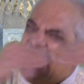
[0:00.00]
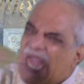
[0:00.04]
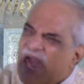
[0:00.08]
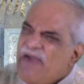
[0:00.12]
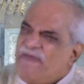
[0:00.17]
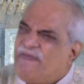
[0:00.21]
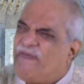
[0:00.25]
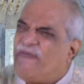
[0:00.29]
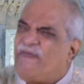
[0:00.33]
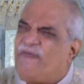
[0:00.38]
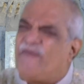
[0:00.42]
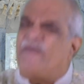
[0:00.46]

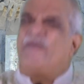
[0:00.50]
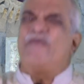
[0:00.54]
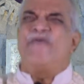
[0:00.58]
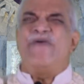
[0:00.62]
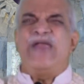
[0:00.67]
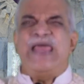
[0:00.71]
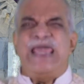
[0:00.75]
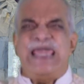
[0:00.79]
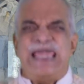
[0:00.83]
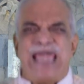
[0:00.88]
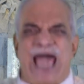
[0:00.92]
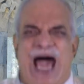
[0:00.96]

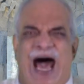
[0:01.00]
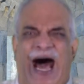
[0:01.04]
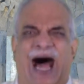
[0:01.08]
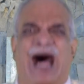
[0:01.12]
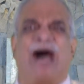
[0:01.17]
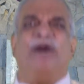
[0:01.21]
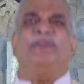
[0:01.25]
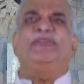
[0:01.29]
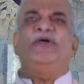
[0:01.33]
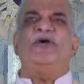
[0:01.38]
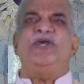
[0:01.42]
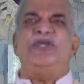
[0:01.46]
every
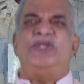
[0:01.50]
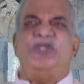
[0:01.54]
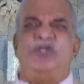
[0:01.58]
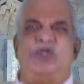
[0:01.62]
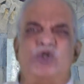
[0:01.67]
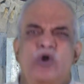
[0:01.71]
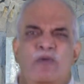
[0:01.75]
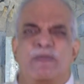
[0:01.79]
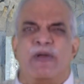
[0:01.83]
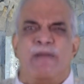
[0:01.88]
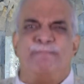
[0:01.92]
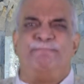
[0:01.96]
other
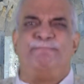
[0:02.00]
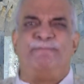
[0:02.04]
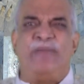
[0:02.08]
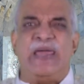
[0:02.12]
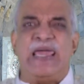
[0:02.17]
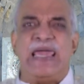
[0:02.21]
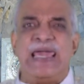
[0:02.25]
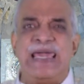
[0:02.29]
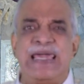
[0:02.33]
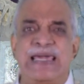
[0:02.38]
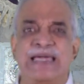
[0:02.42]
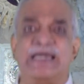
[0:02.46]
human
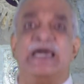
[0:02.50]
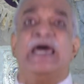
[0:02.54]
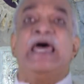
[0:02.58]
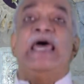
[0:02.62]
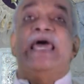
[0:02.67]
being